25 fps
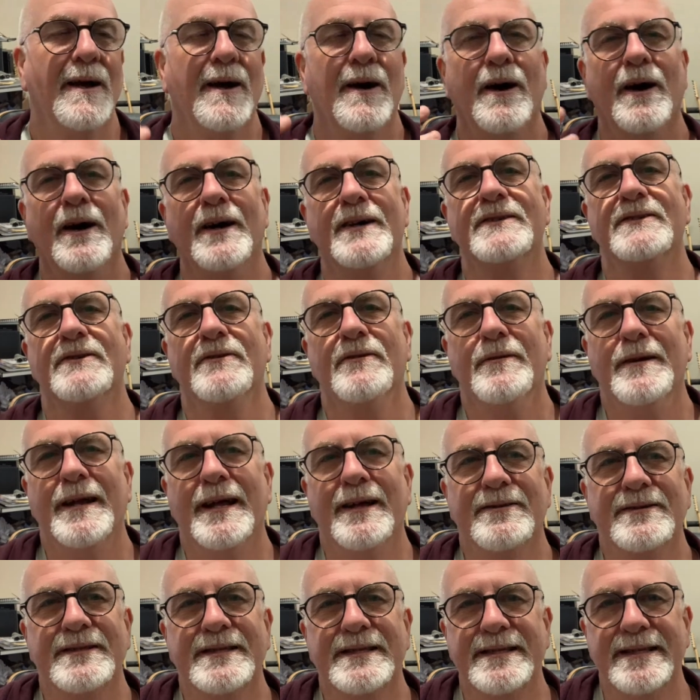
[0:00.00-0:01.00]
I saw an
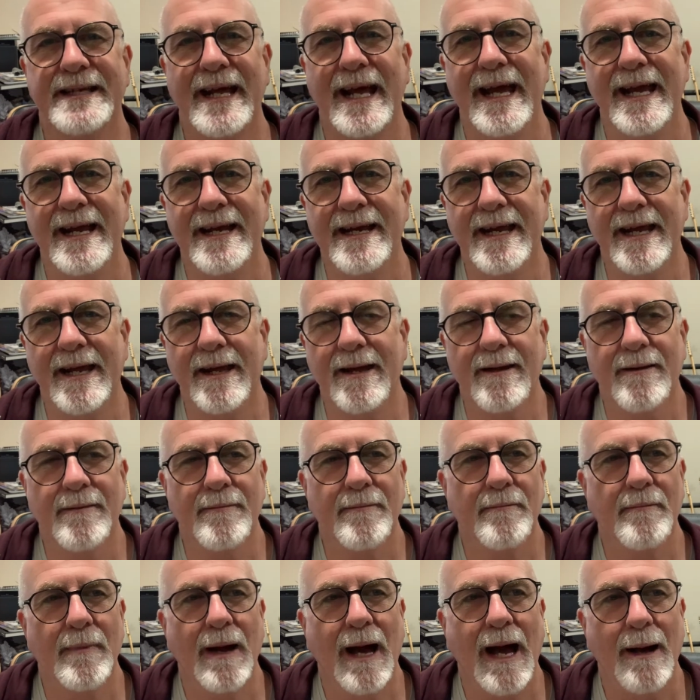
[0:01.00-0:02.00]
outstanding
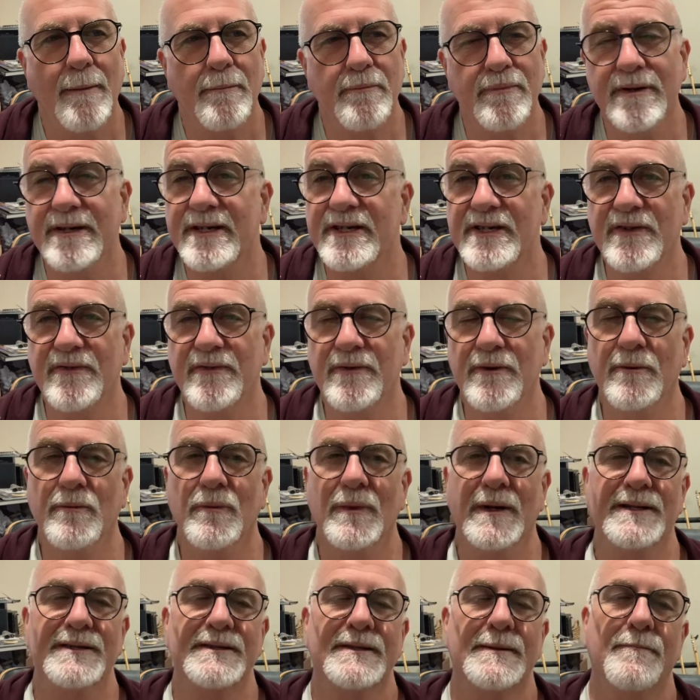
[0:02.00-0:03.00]
British film
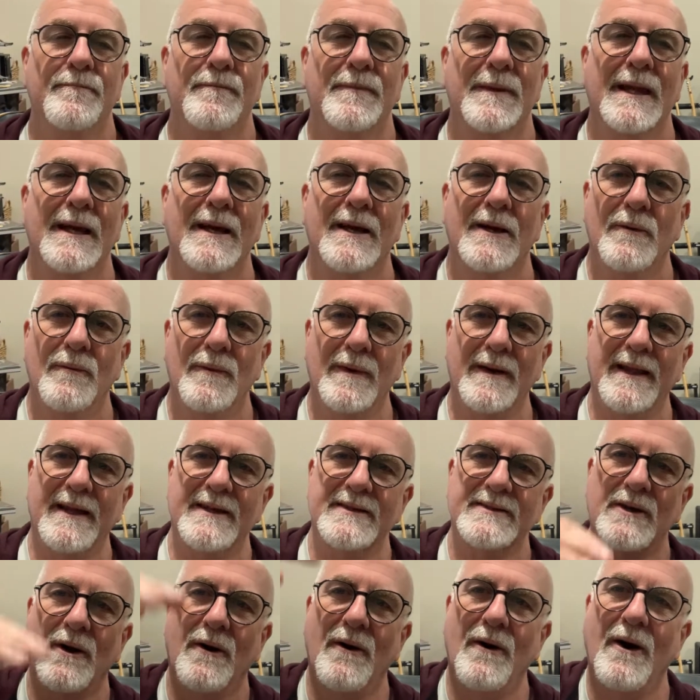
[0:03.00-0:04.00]
once, one of those
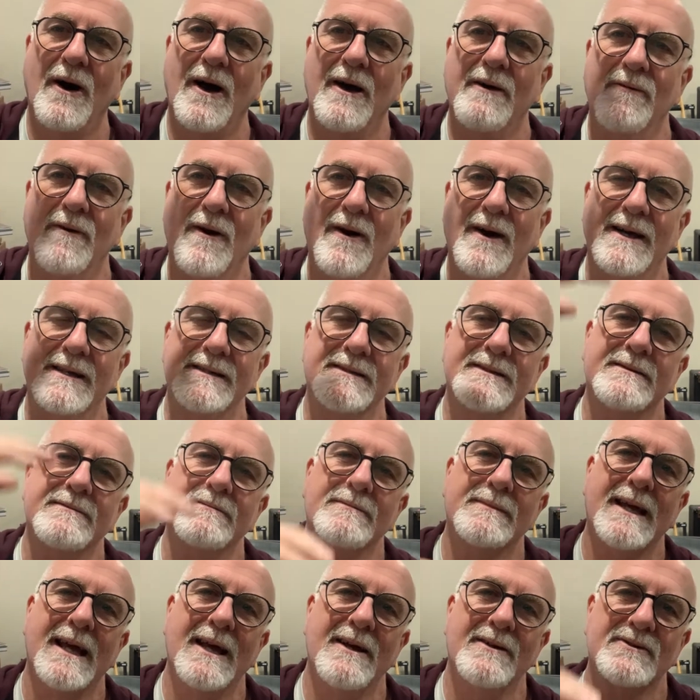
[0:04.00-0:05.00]
high-rise
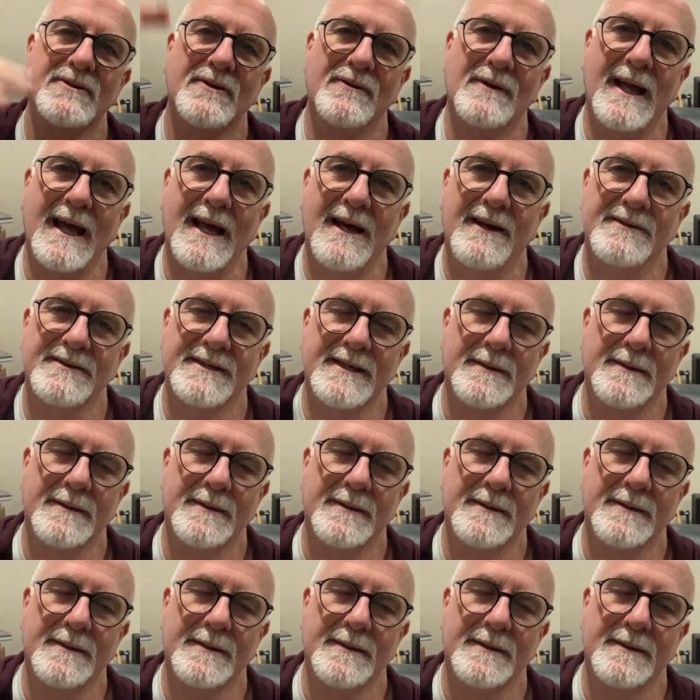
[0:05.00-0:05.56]
council housing